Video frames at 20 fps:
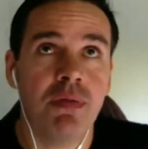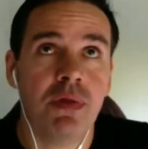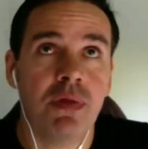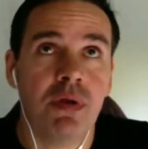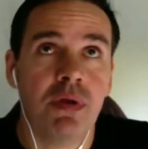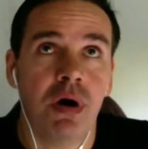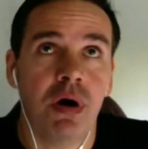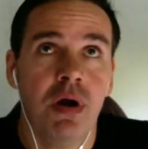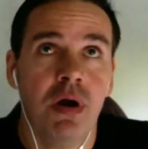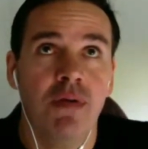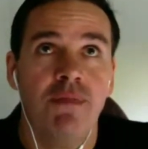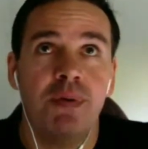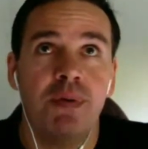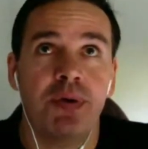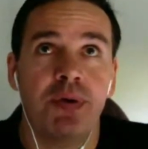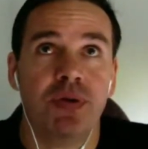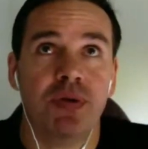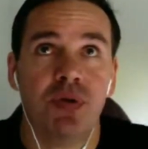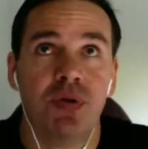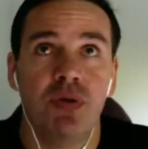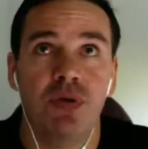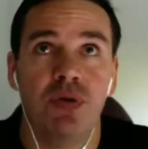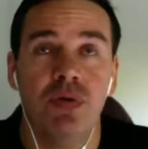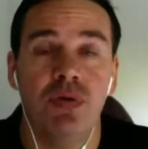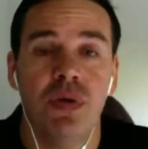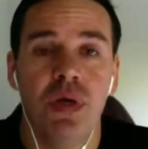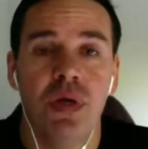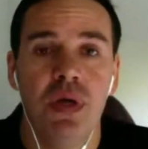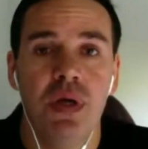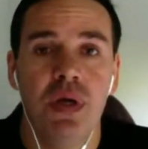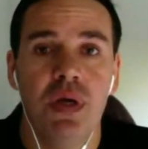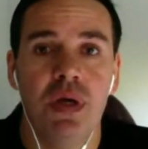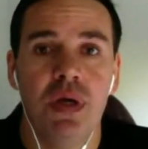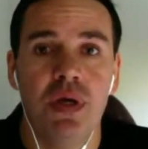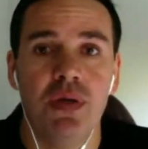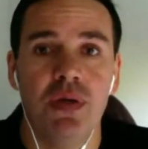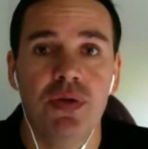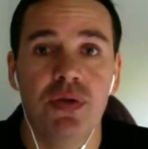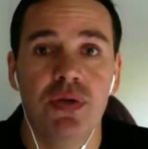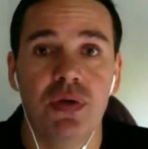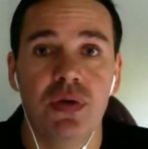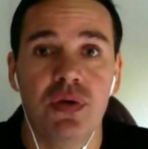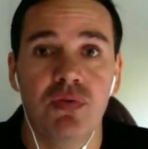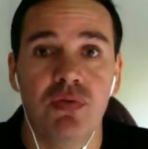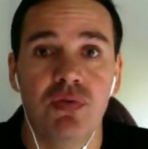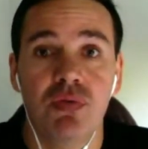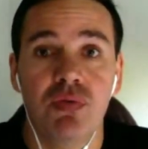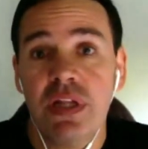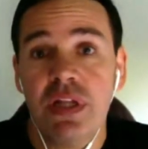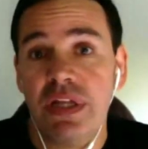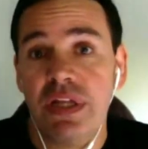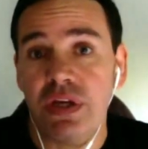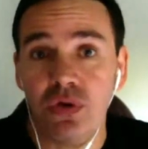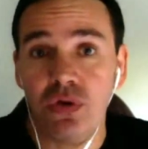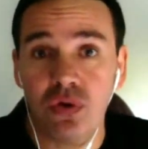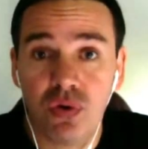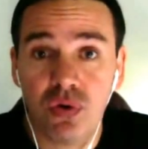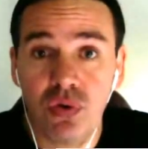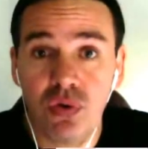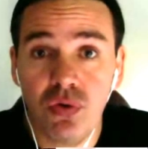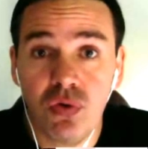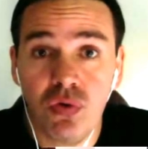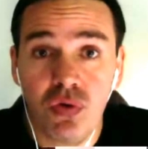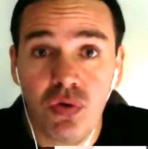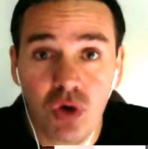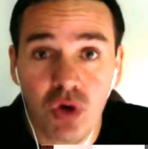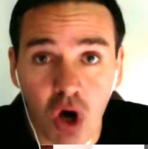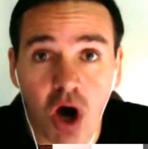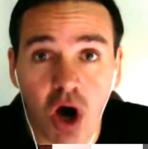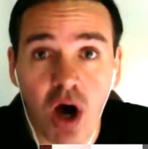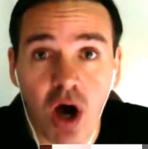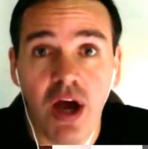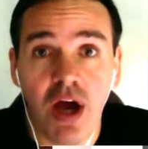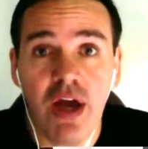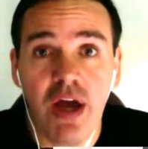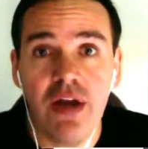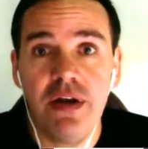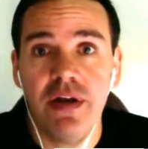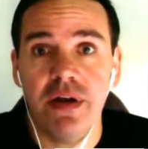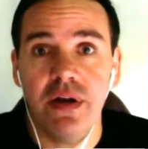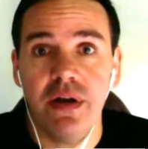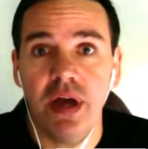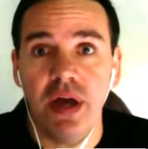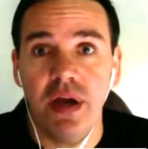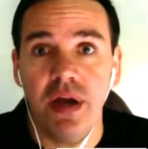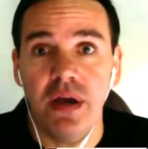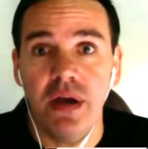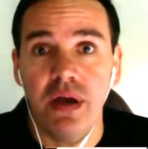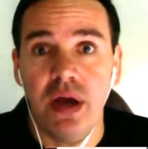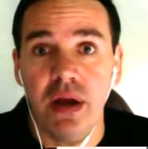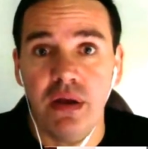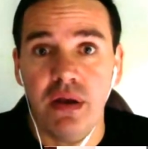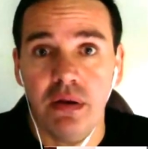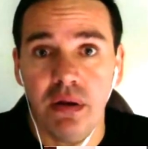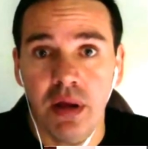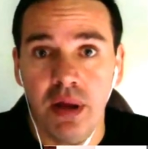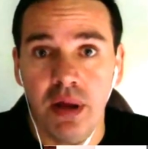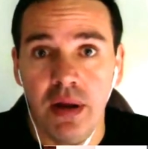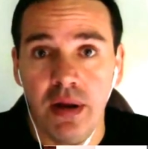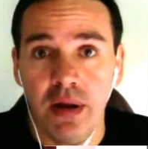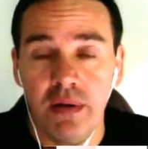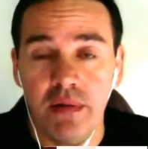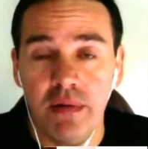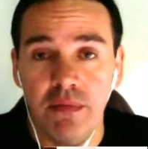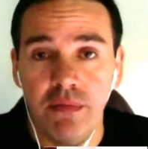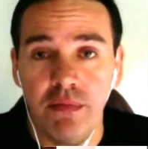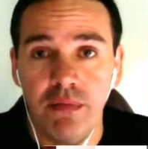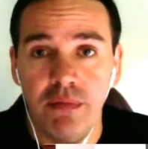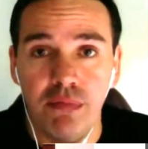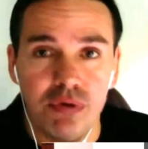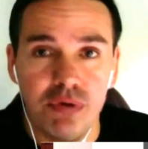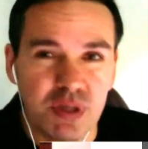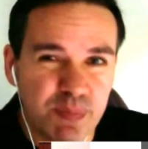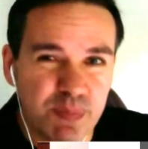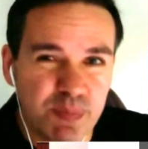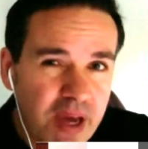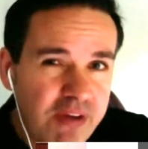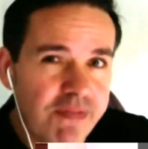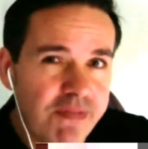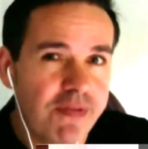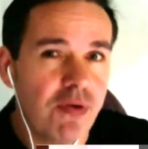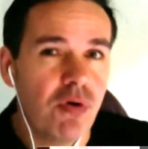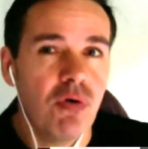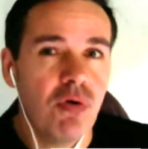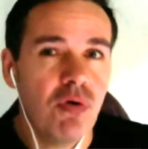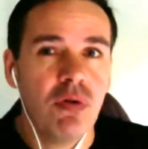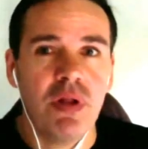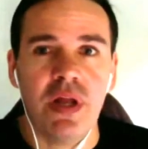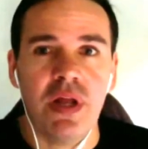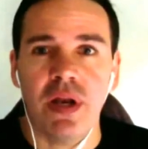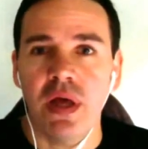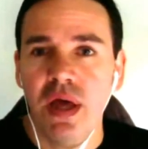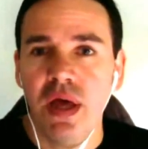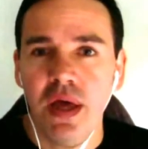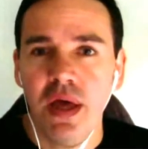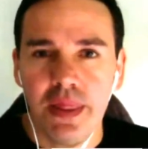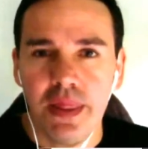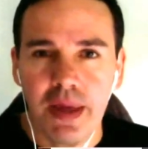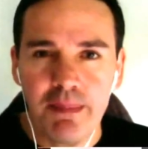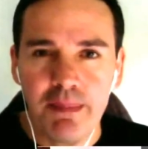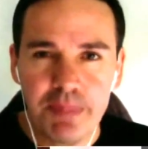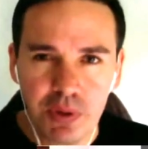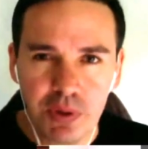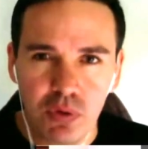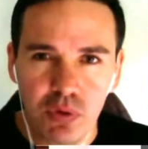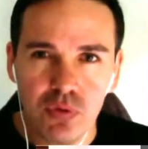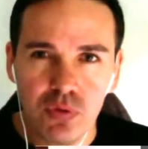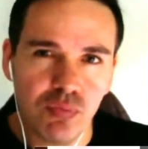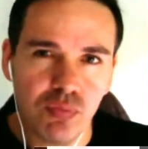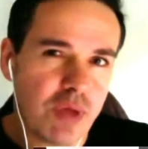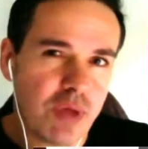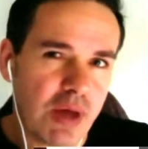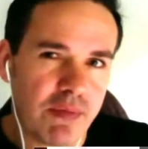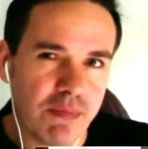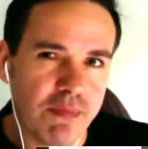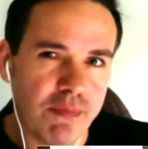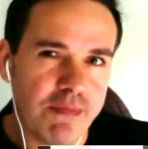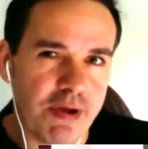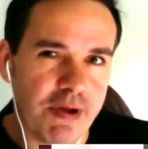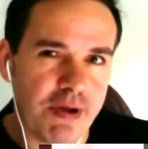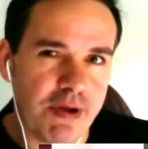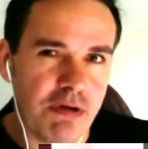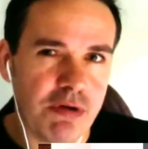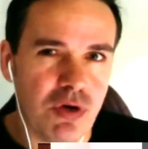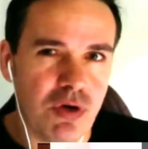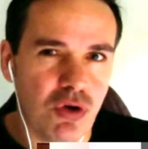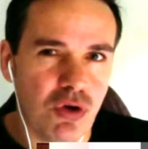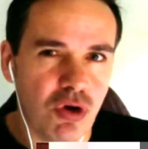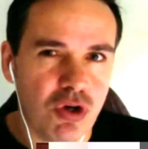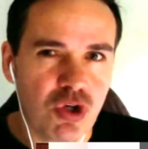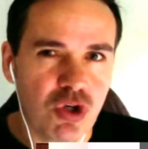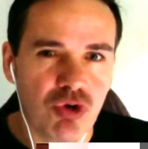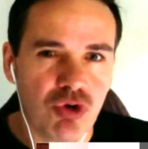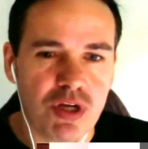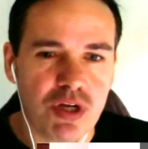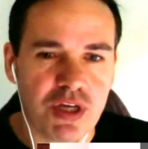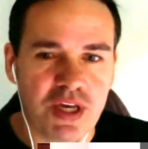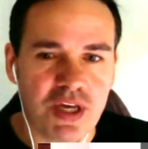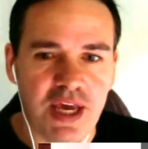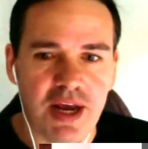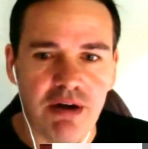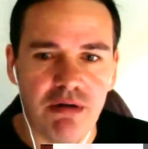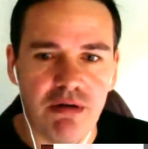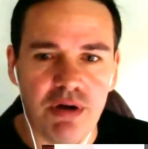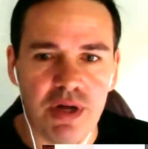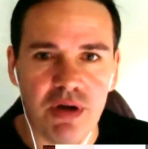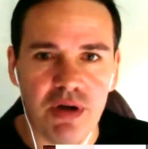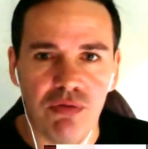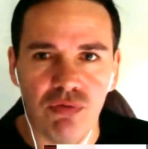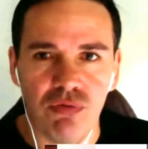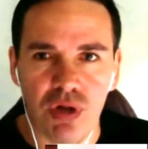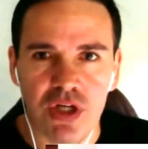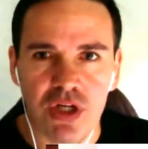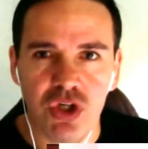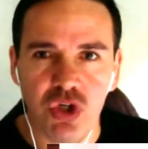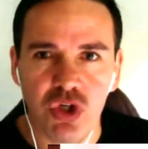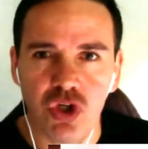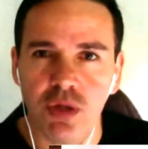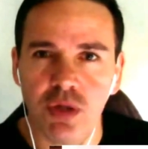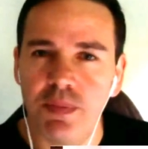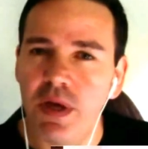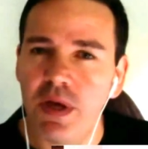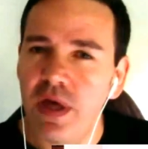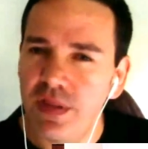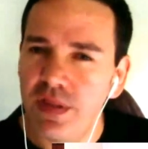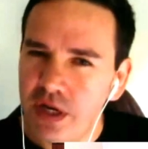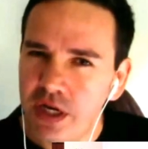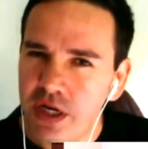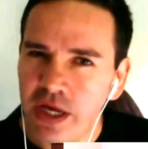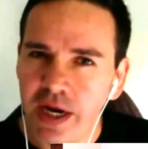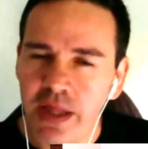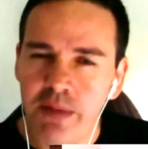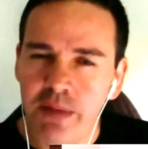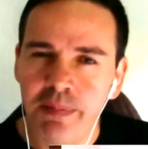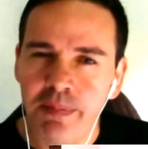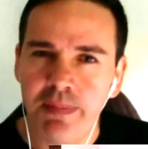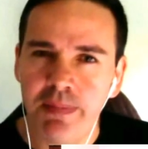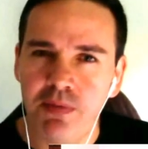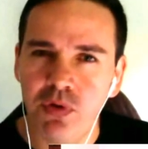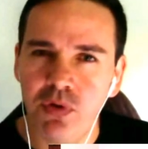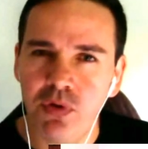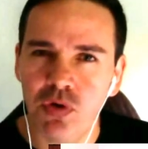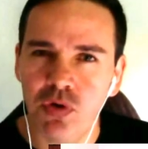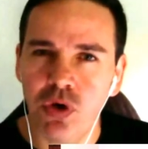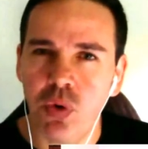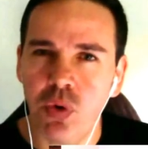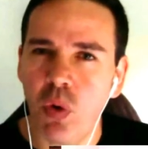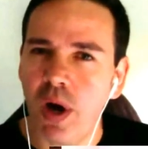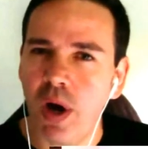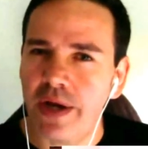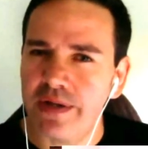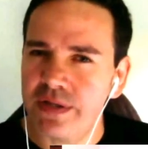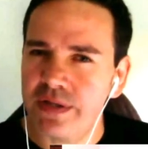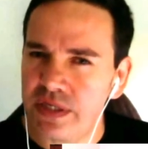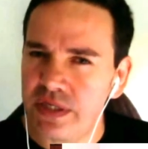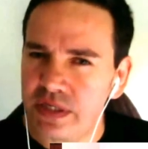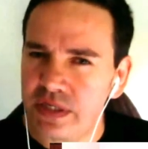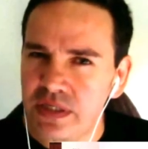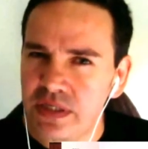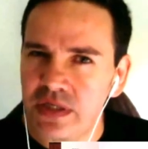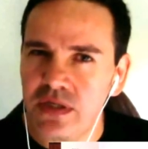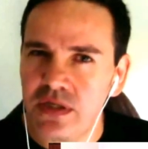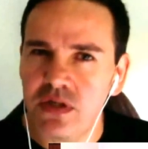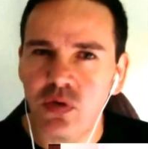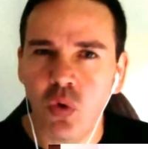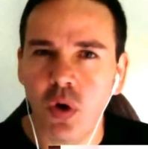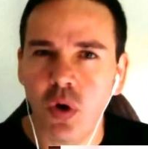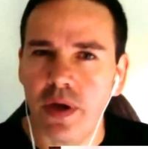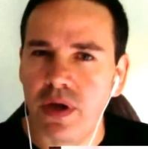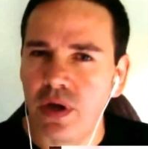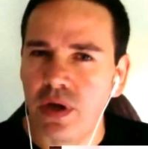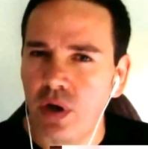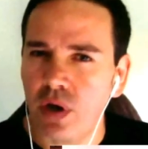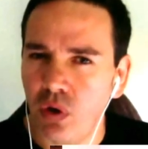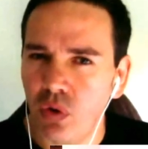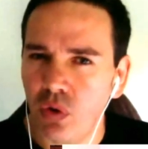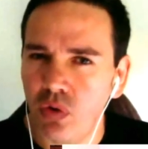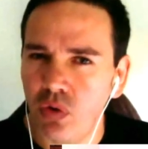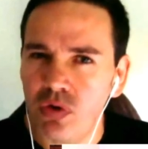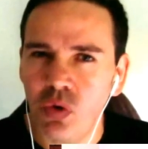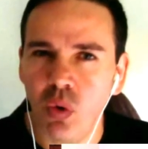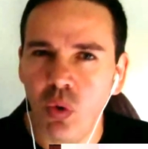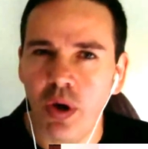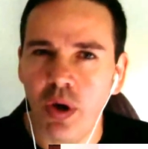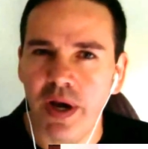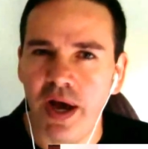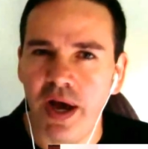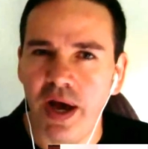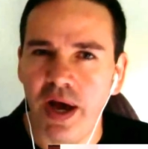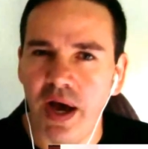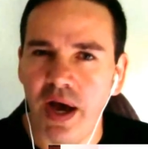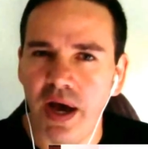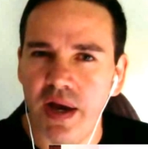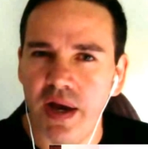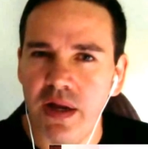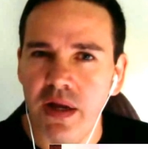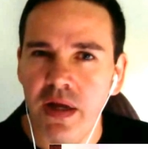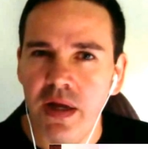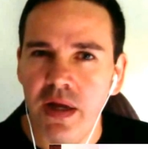the kind of person who is really kind and respectful, and they build that very nurturing, caring relationship. Then you get other people who are quite distant, quite cold, quite hard,